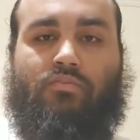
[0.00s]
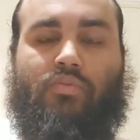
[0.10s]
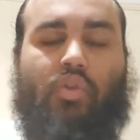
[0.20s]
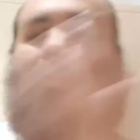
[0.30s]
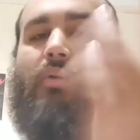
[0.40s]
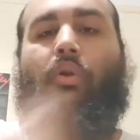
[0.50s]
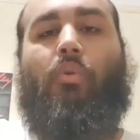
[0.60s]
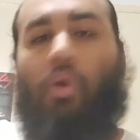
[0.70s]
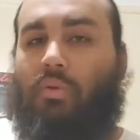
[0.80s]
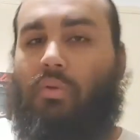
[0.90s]
Nobody want to
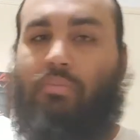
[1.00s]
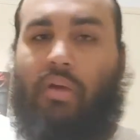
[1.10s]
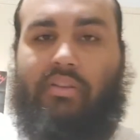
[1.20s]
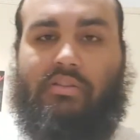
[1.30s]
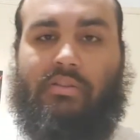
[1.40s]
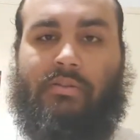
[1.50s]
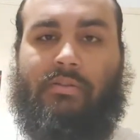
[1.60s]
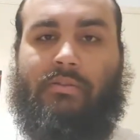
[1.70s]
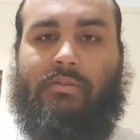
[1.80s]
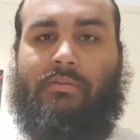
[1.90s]
work with brothers.
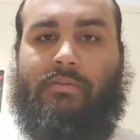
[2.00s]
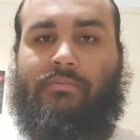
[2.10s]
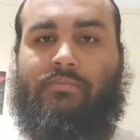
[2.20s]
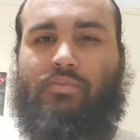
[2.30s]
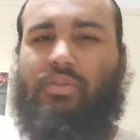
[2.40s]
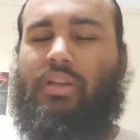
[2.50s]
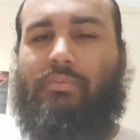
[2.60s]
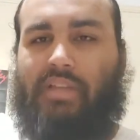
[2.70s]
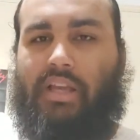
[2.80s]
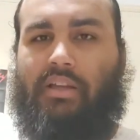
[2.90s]
See what I'm
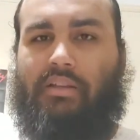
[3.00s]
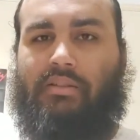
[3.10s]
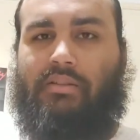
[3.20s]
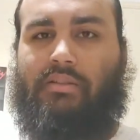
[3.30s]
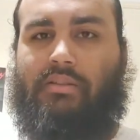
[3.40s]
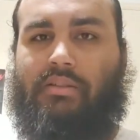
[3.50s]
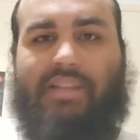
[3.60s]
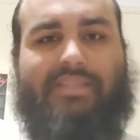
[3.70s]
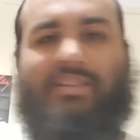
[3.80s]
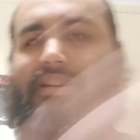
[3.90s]
saying?
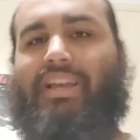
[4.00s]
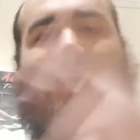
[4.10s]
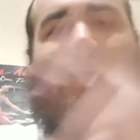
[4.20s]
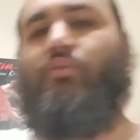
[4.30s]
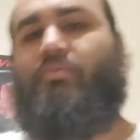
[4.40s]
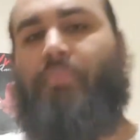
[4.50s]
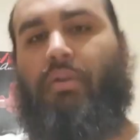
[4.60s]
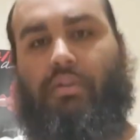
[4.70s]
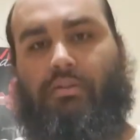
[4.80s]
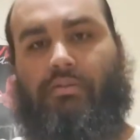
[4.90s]
It's just an evil spirit.